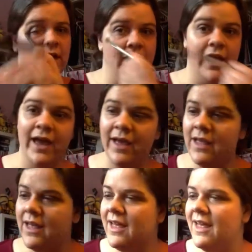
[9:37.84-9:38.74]
yet.
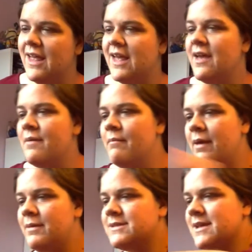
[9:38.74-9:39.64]

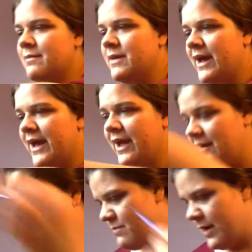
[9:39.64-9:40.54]
Maybe someday,
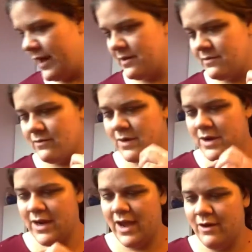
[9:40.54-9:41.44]
but
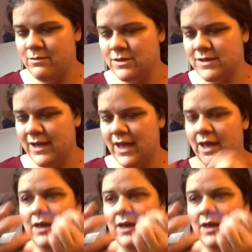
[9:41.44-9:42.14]
right now I'm just like,